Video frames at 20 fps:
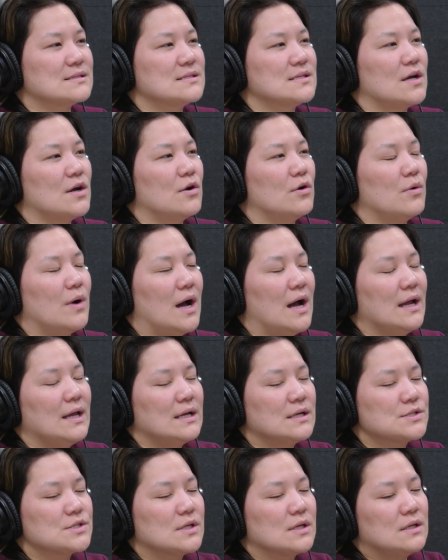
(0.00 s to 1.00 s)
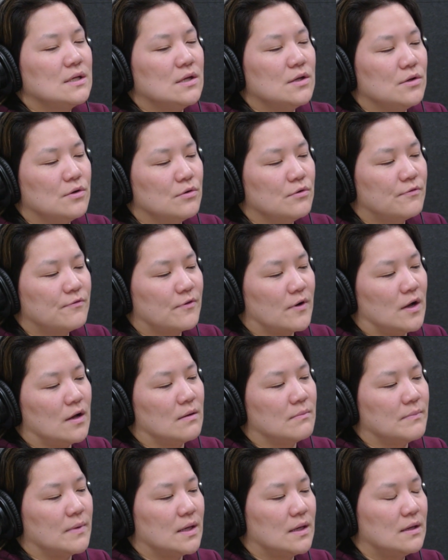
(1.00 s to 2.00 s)
so I actually knew
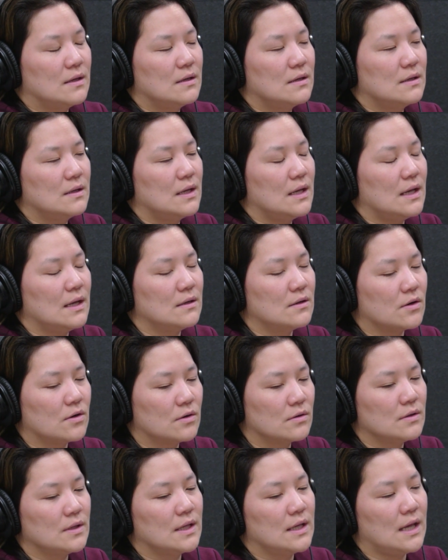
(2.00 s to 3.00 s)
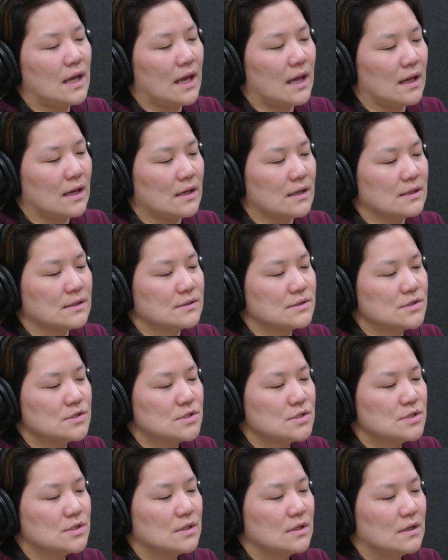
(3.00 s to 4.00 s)
from an early
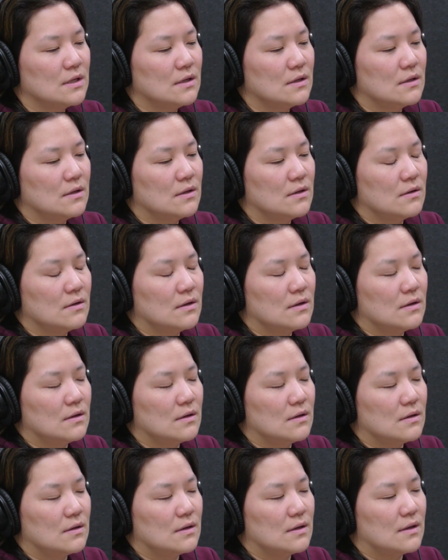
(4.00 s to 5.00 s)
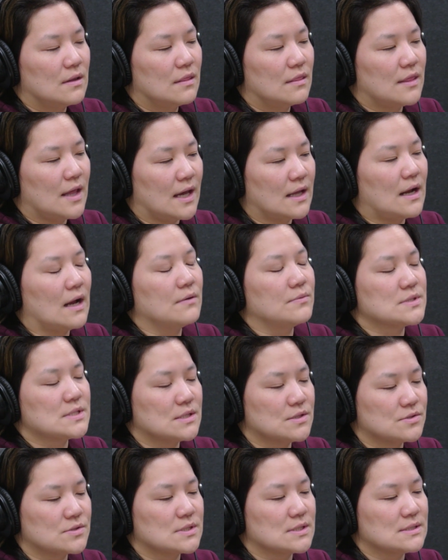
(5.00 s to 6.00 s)
age that I was
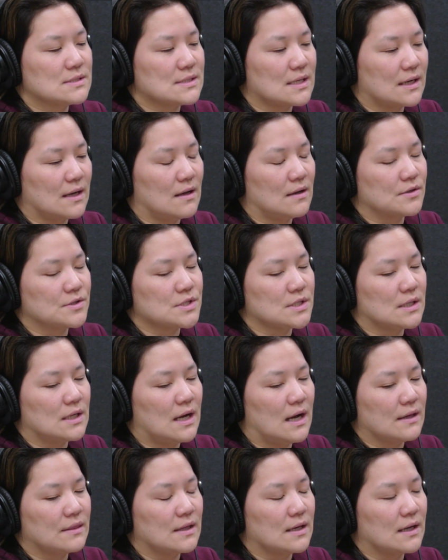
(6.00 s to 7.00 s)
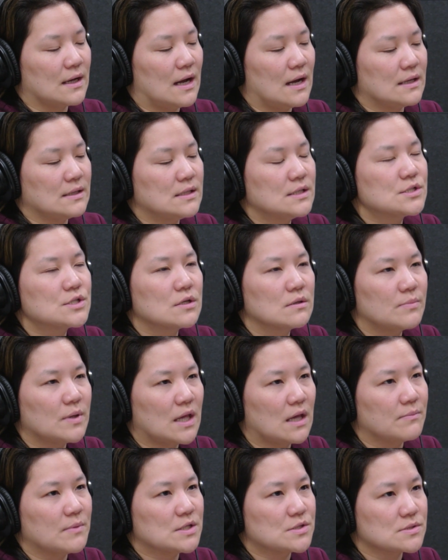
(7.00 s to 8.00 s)
interested in psychology. I think I initially
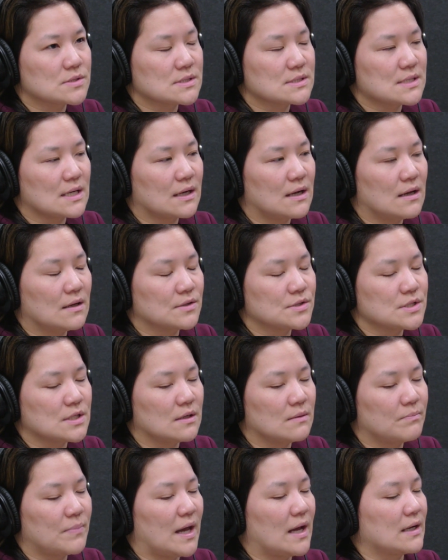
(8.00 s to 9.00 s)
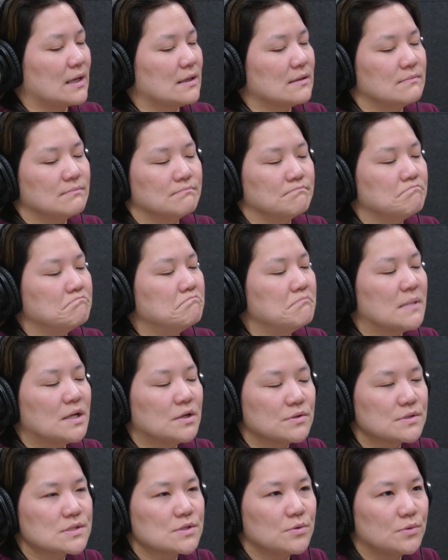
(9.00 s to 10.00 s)
became interested in psychology back in
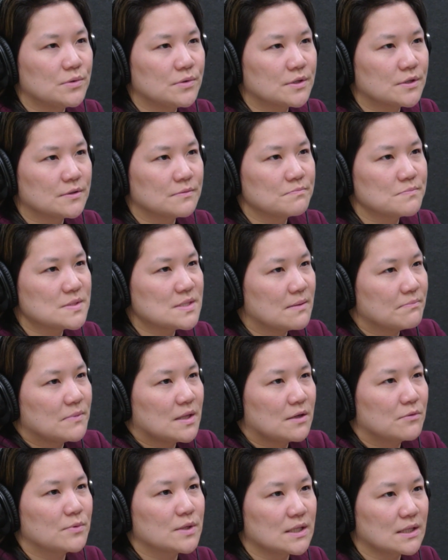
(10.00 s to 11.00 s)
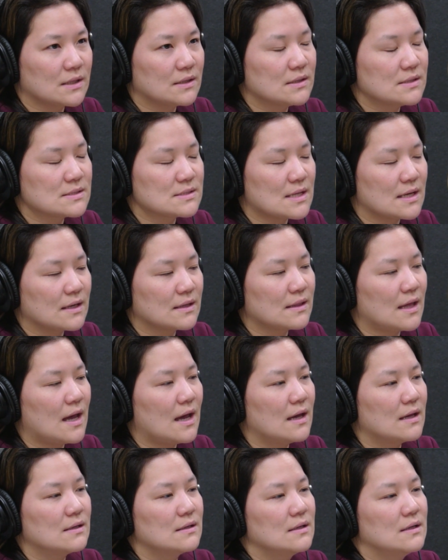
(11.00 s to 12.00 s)
middle school or something ridiculous like
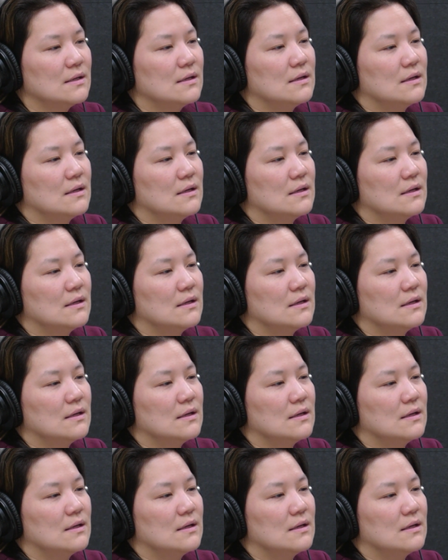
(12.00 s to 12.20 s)
that.